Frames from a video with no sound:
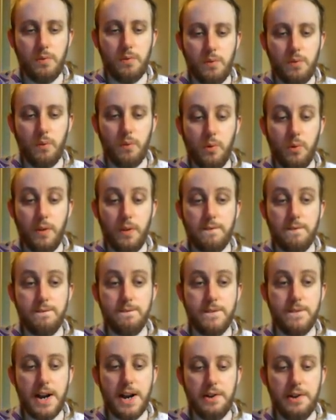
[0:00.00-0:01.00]
or the
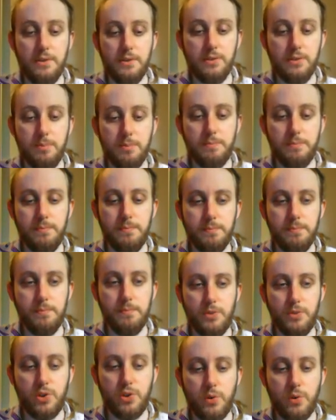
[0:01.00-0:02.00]
final
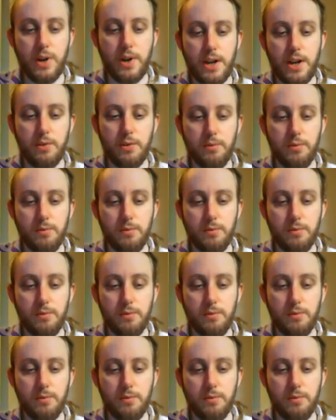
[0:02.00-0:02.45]
showdown